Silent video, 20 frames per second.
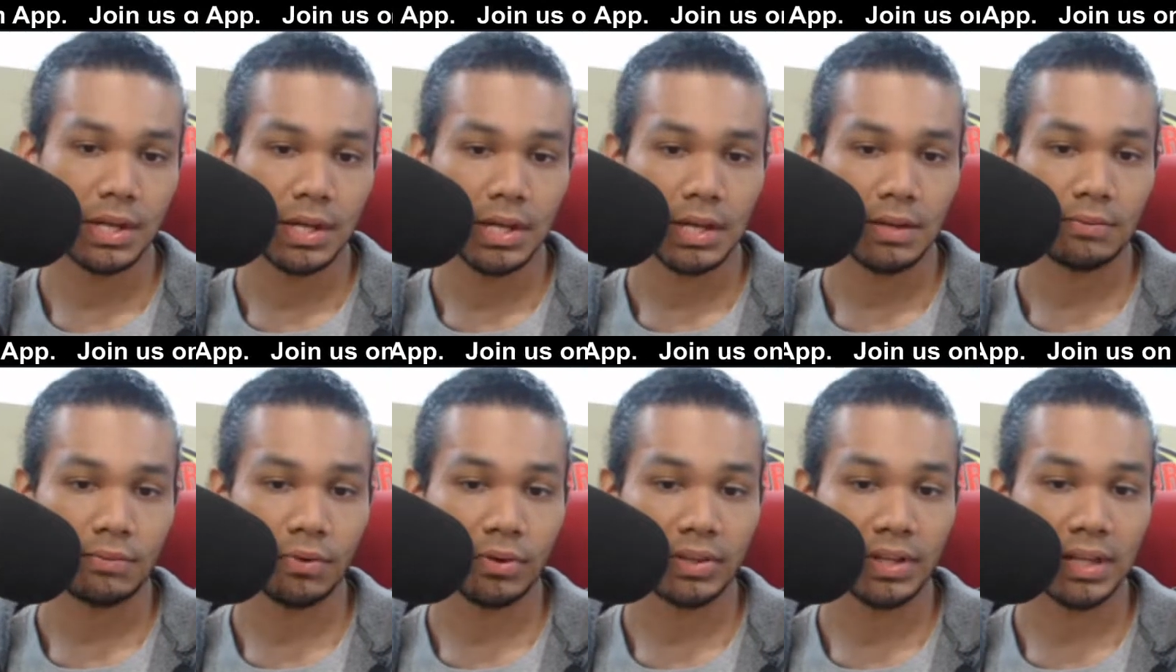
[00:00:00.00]

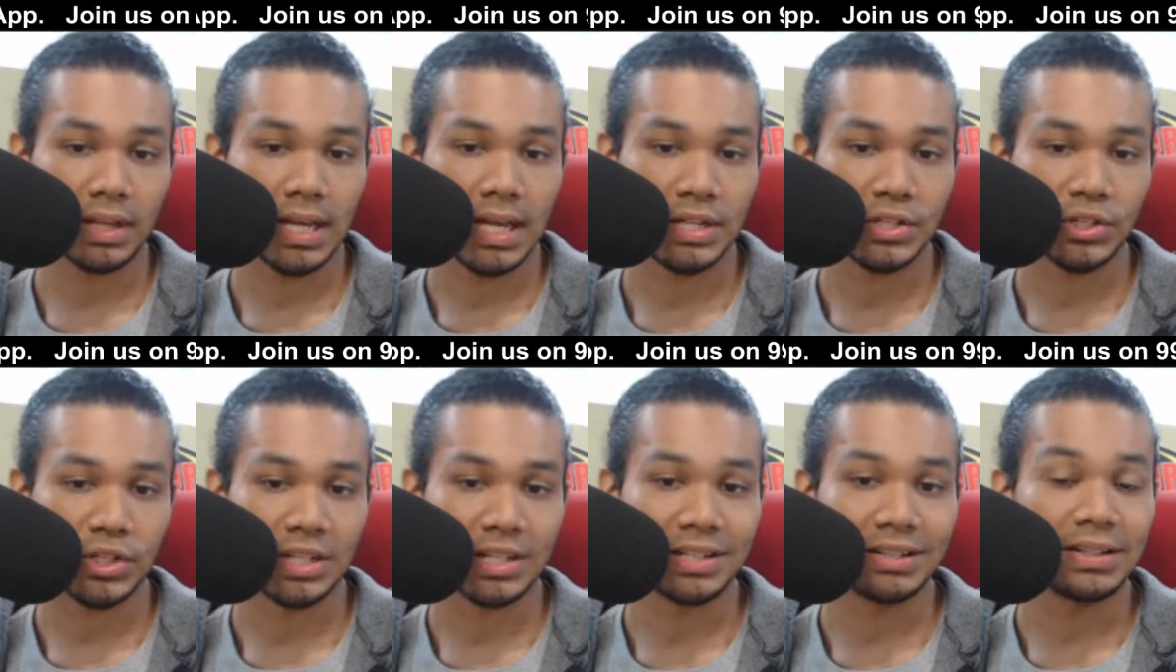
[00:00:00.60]
for the
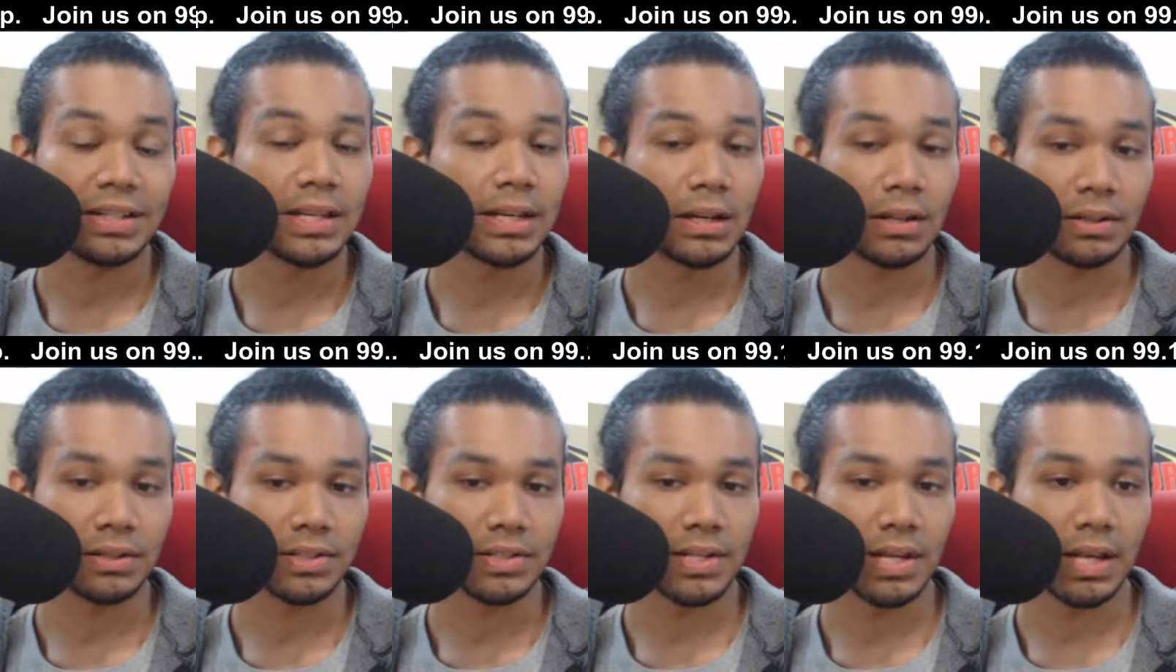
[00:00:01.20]
alleged
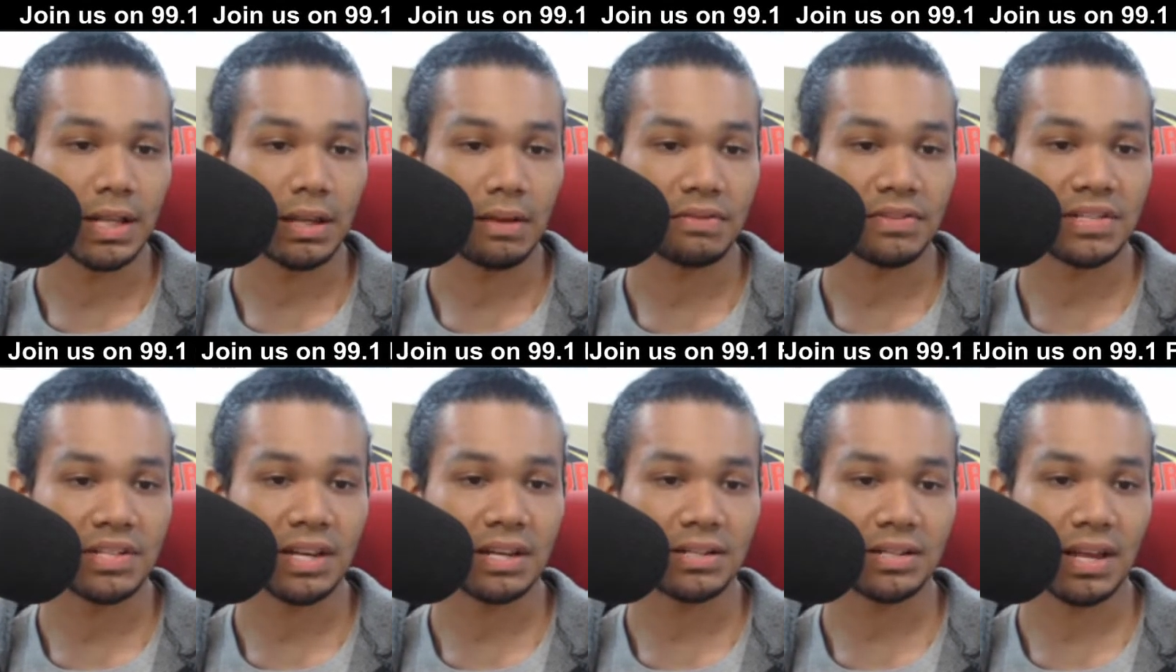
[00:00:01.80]
illegal sale of
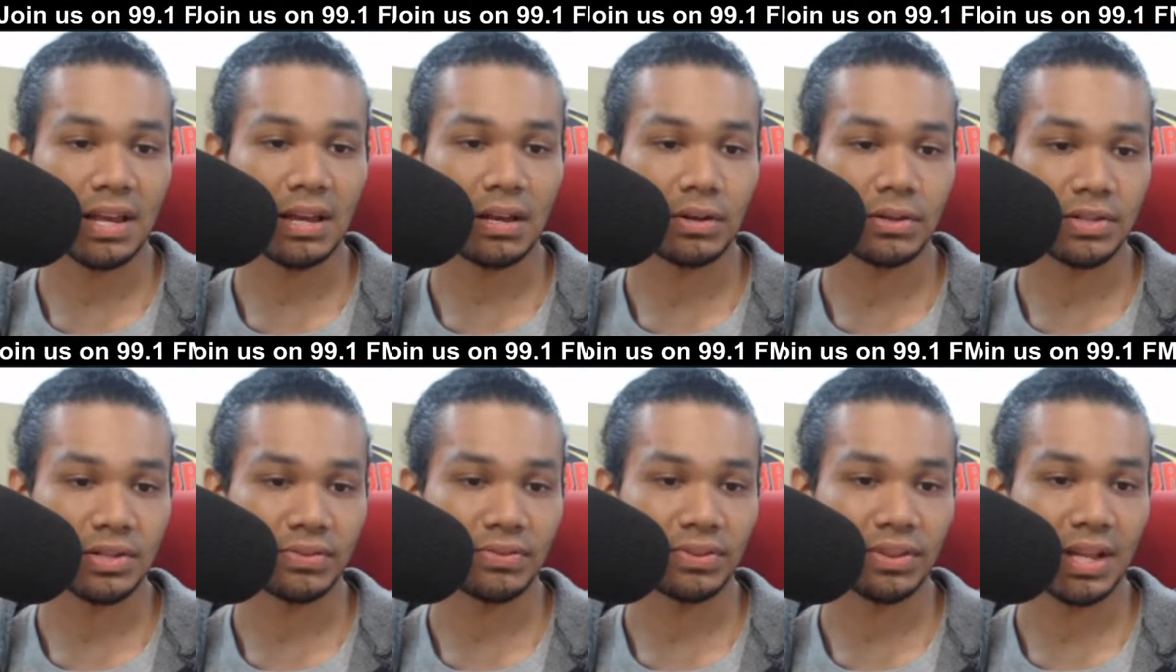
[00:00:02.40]
6
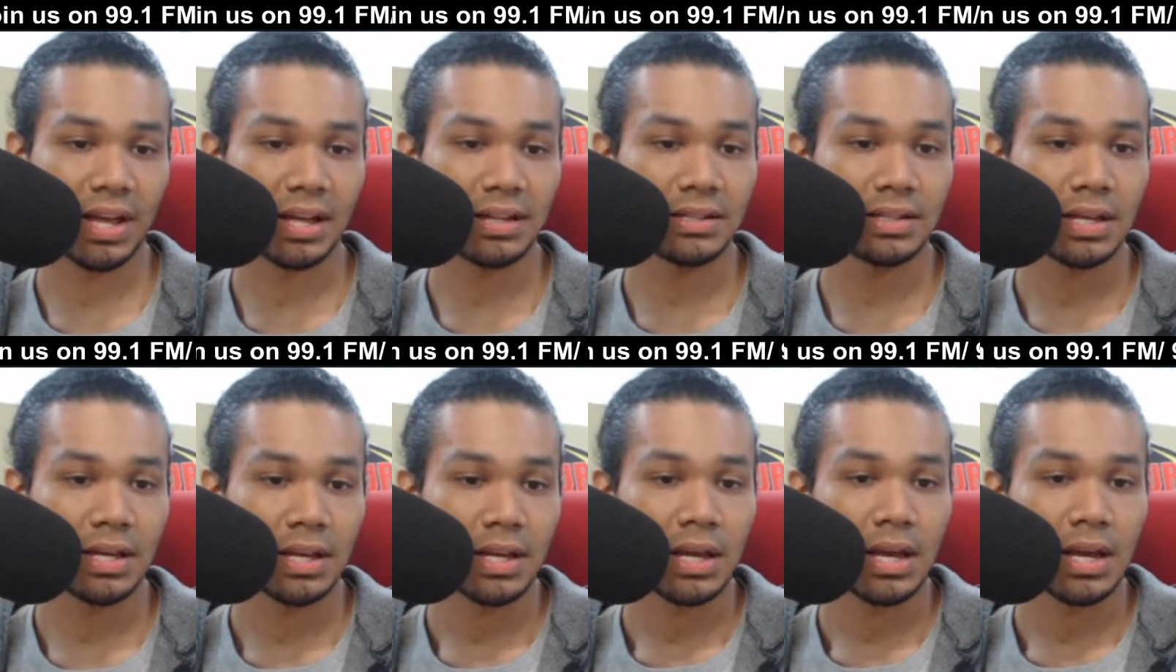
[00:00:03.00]
acres of land